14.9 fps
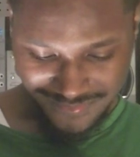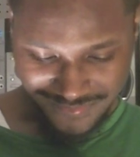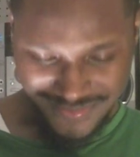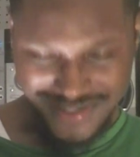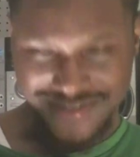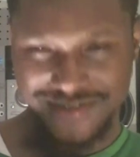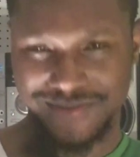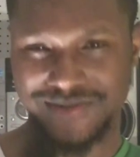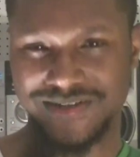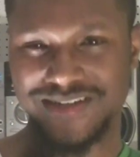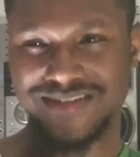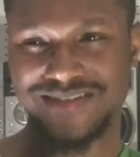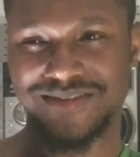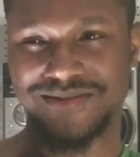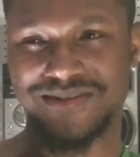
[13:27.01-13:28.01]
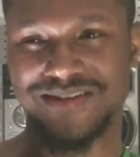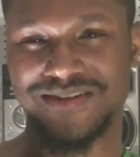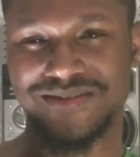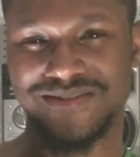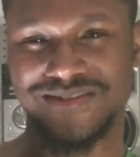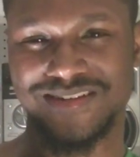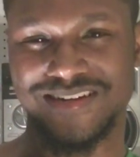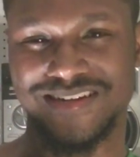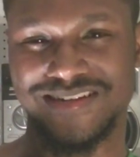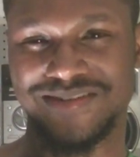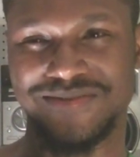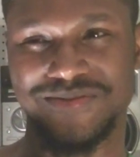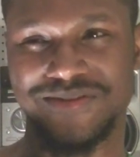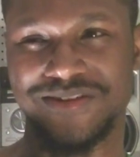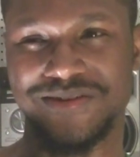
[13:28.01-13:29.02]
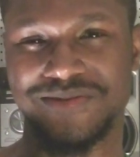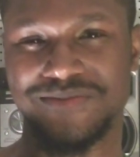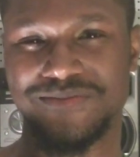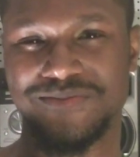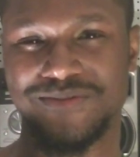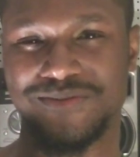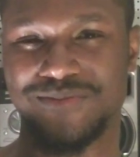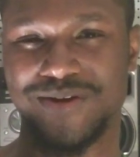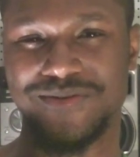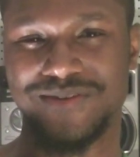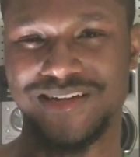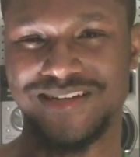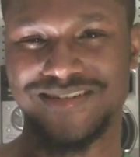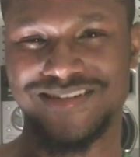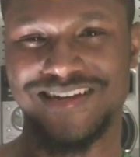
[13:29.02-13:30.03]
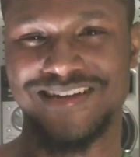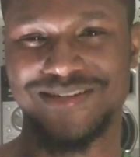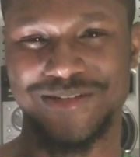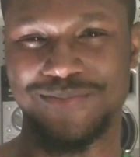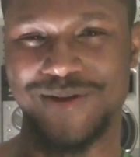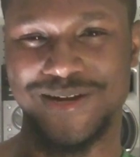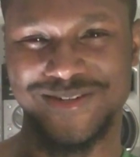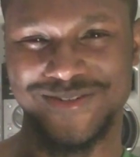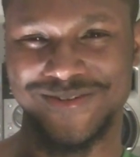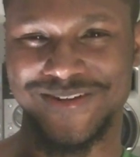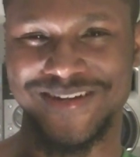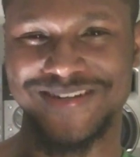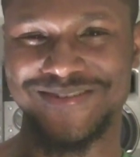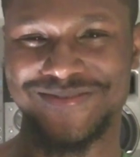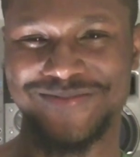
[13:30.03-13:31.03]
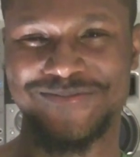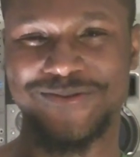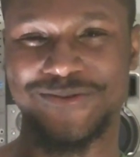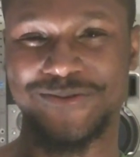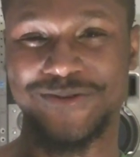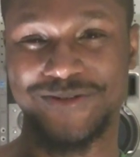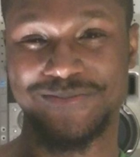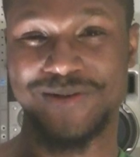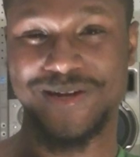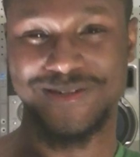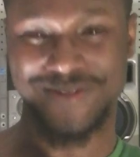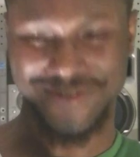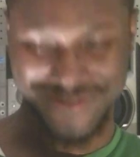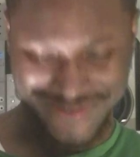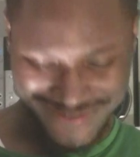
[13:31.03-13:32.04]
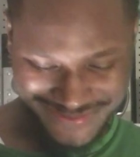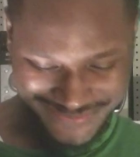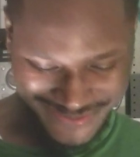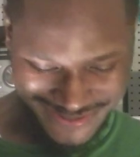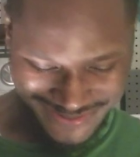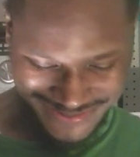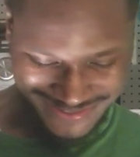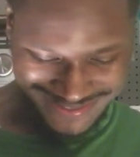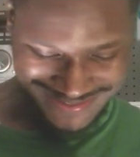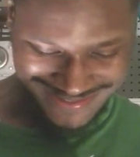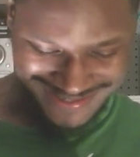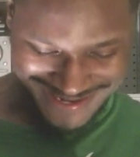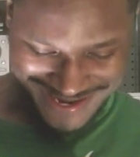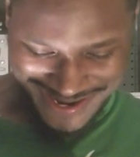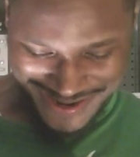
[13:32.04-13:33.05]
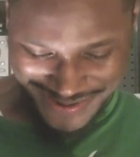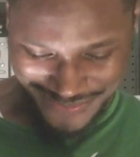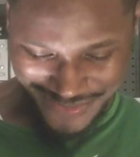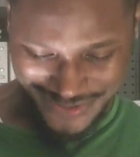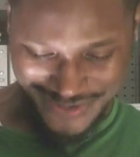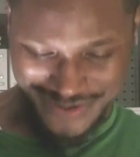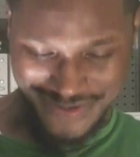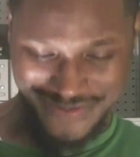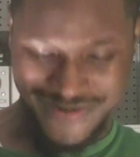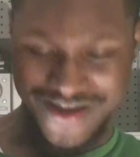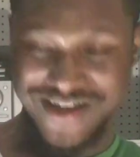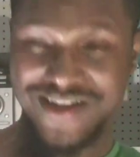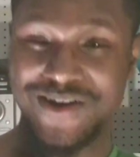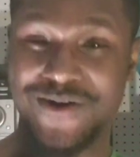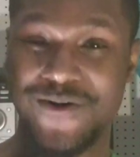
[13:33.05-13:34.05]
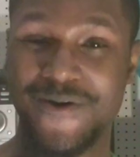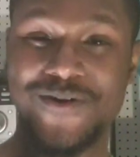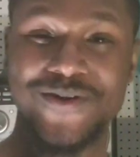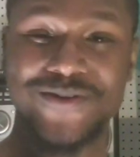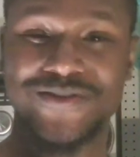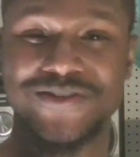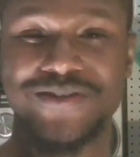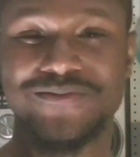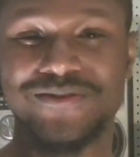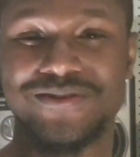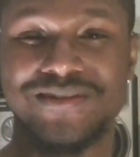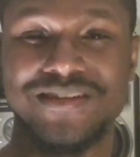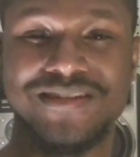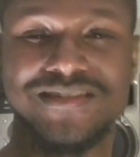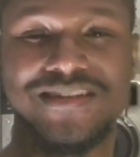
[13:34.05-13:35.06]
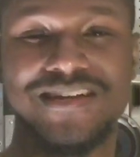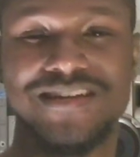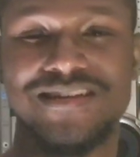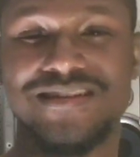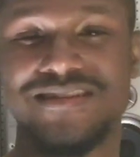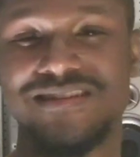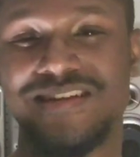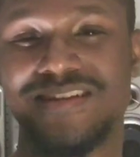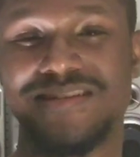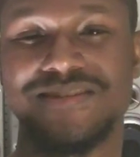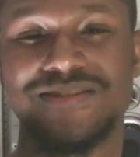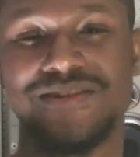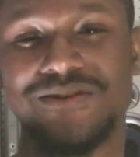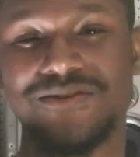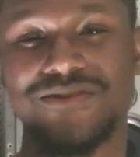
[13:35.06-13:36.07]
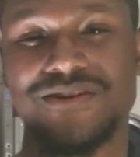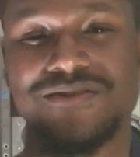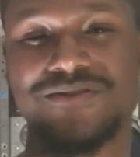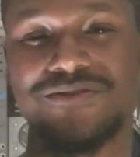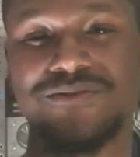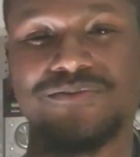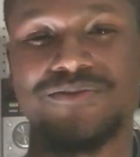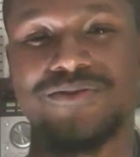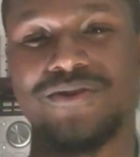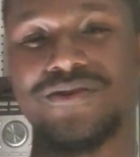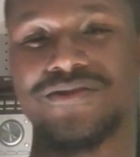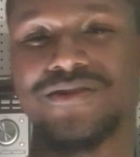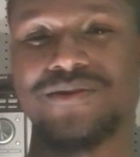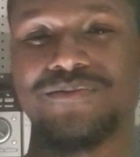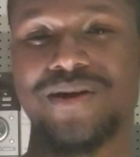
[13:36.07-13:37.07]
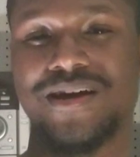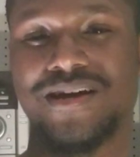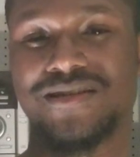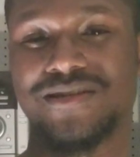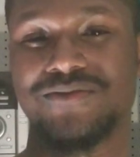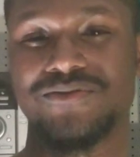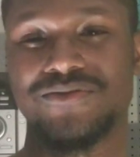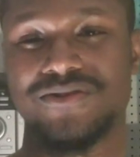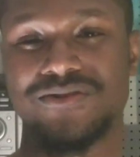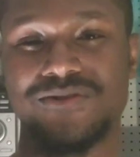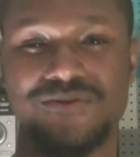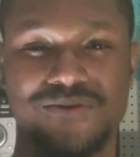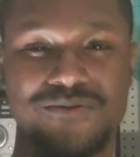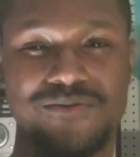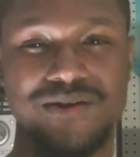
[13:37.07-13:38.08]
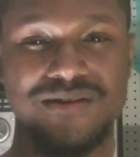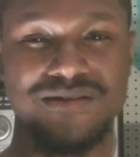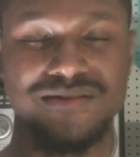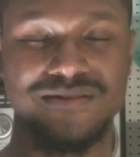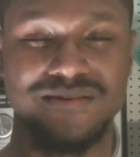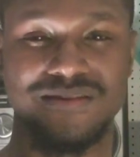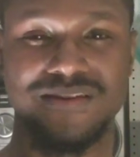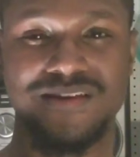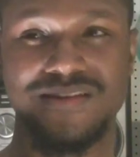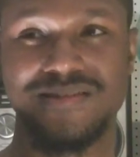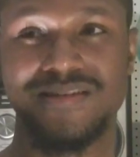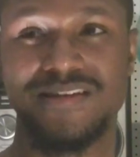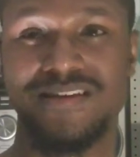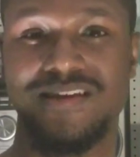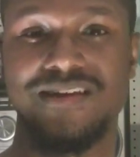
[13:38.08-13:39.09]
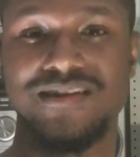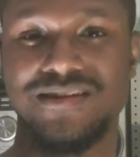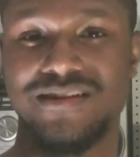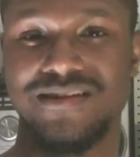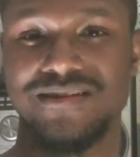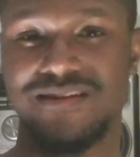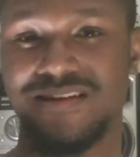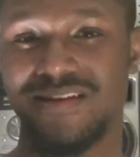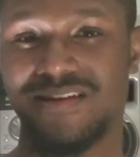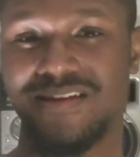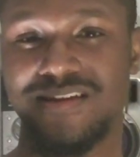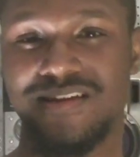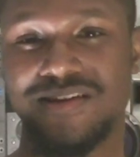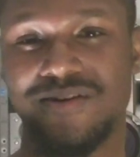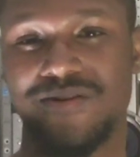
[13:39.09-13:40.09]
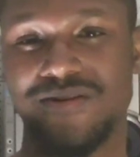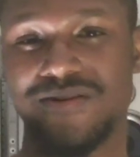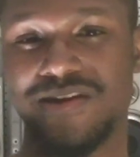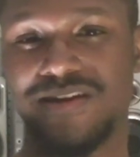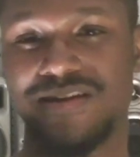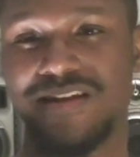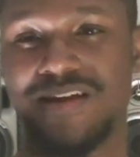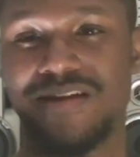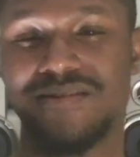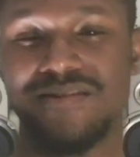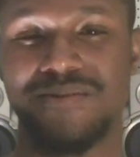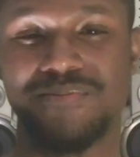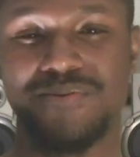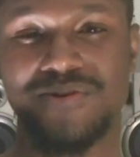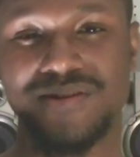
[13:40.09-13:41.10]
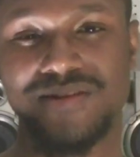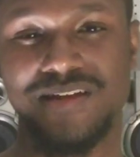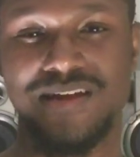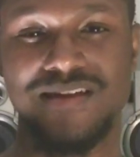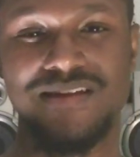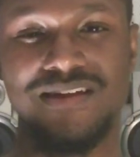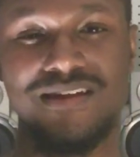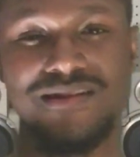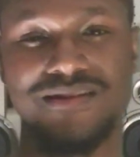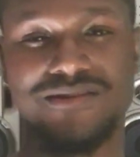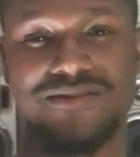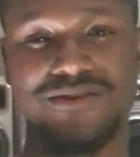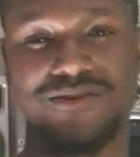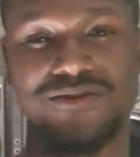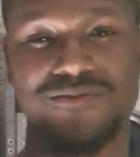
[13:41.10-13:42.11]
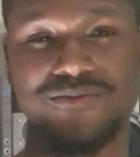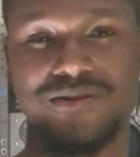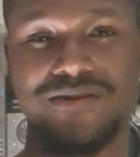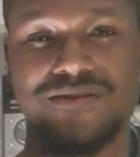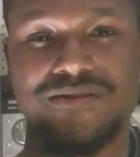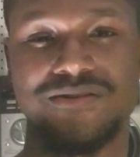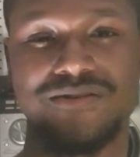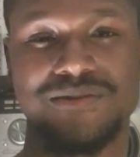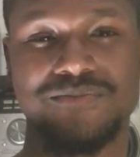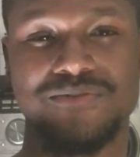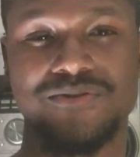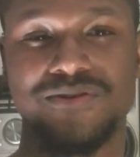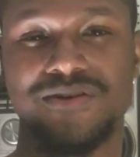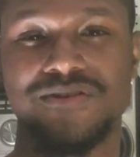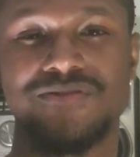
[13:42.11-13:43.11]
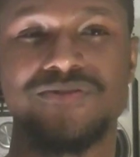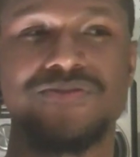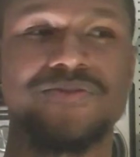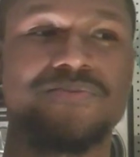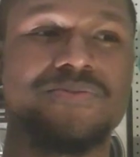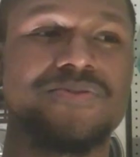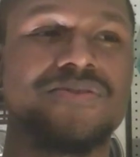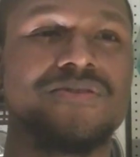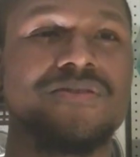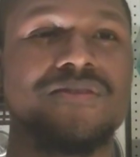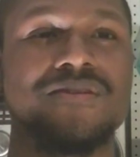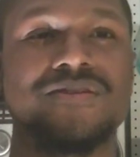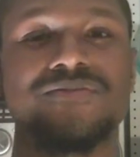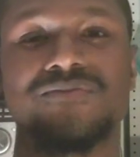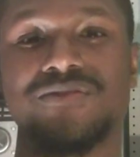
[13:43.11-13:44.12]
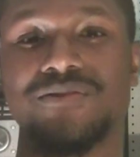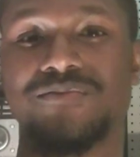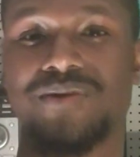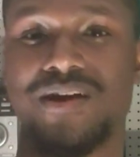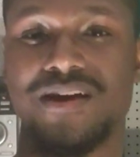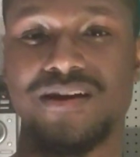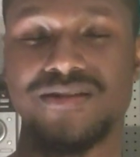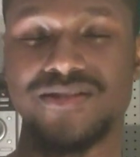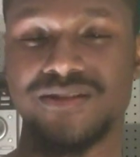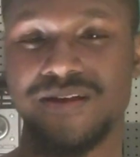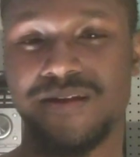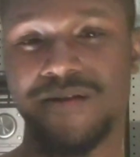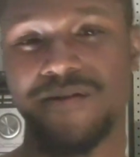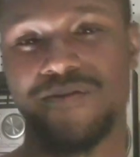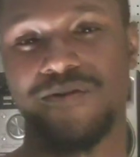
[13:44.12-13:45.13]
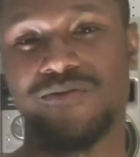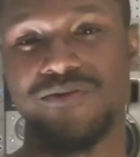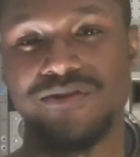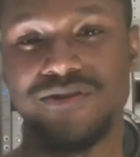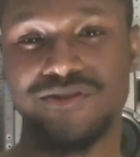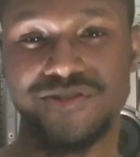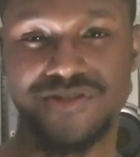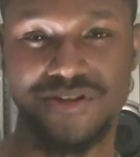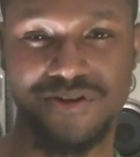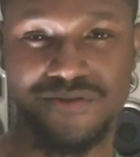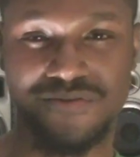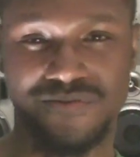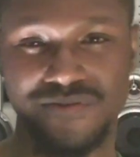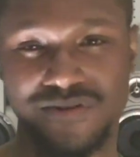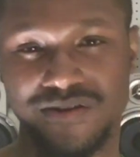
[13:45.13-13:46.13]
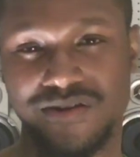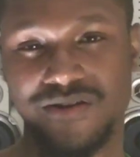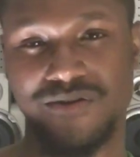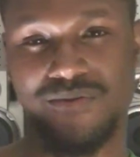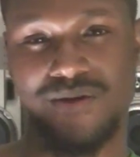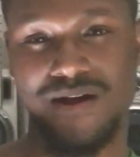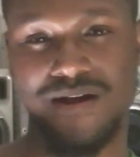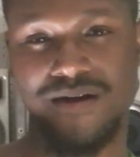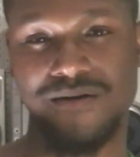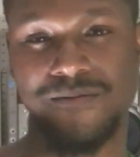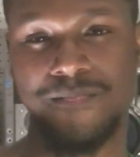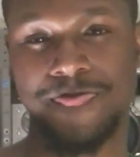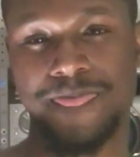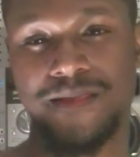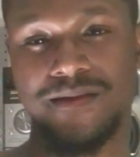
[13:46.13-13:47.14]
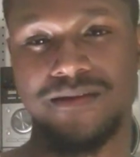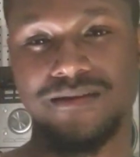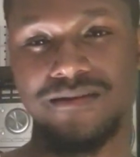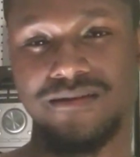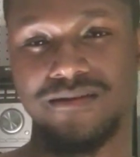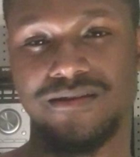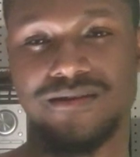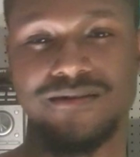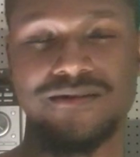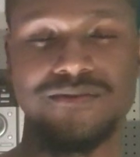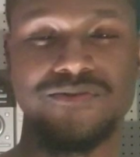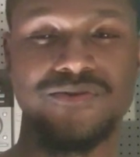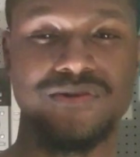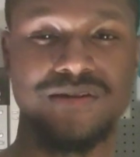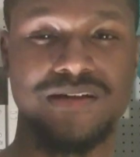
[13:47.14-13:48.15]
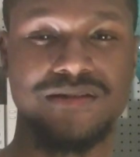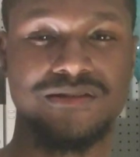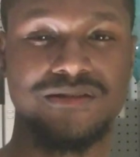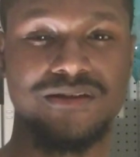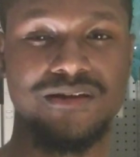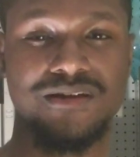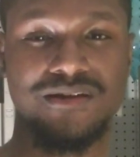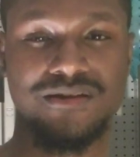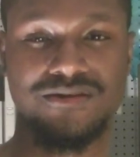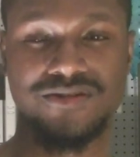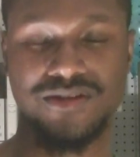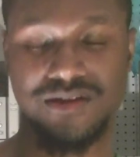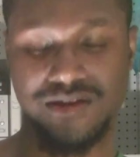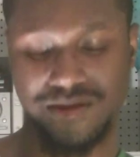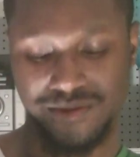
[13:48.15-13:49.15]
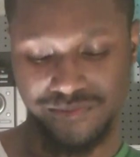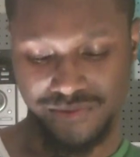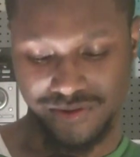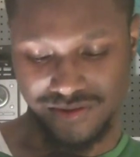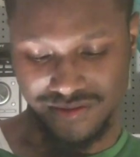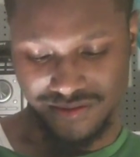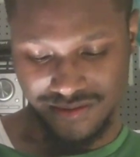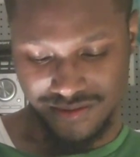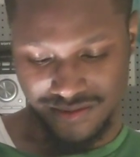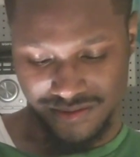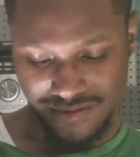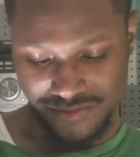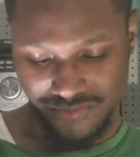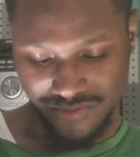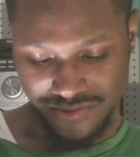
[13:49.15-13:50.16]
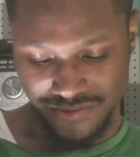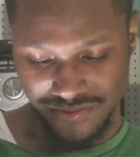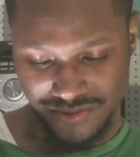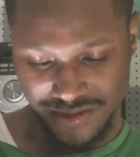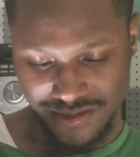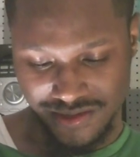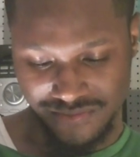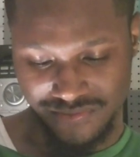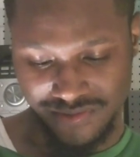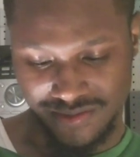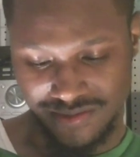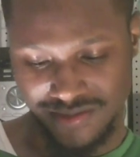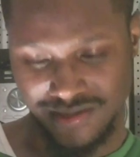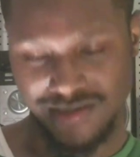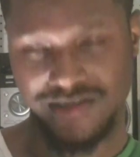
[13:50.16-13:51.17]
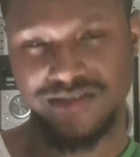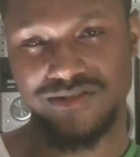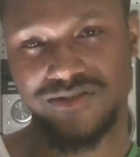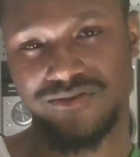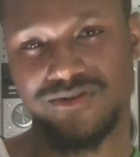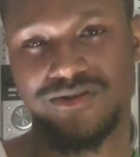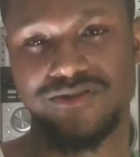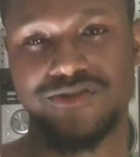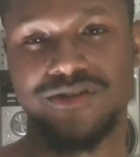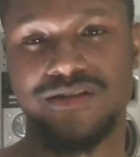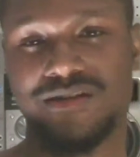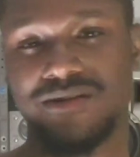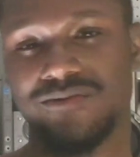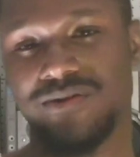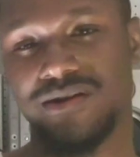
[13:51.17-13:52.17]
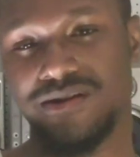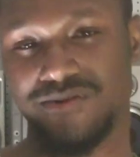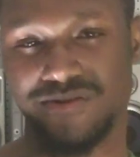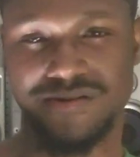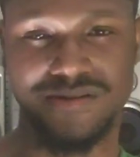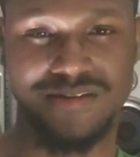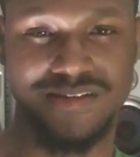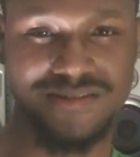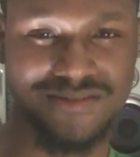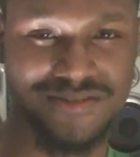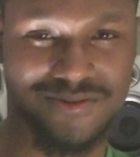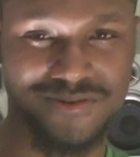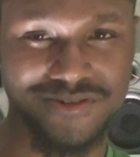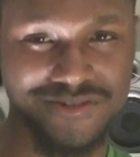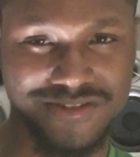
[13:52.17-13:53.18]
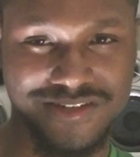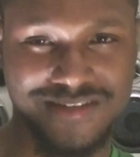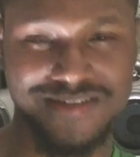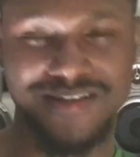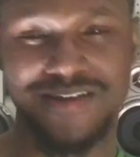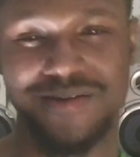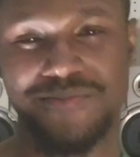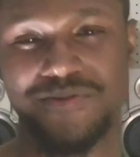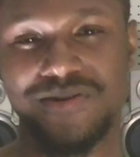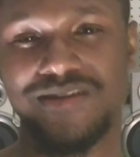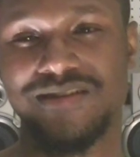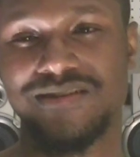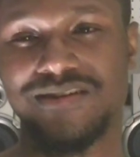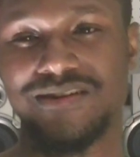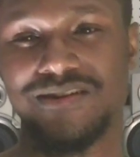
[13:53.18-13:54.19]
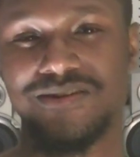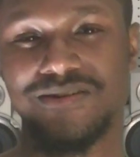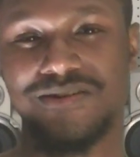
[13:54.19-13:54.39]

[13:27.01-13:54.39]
That's something else that I didn't even think of. Bobby Lashley has the Master Lock from Chris Masters. It's pretty crazy. But all those different things that he did to those other superstars in the past, it was a cool way to end it. And all that the point that ended the careers and put other superstars from the past on the shelf for a good while, he ended up doing that to Edge. But when you think of it, yeah, he sort of cheated. Randy Orton did sort of cheat, but he did